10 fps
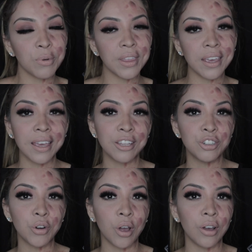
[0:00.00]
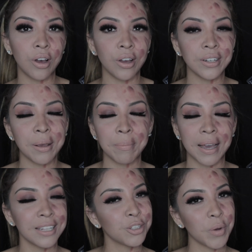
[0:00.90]
with it and draw on
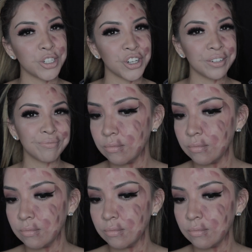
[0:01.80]
my sweatshirt.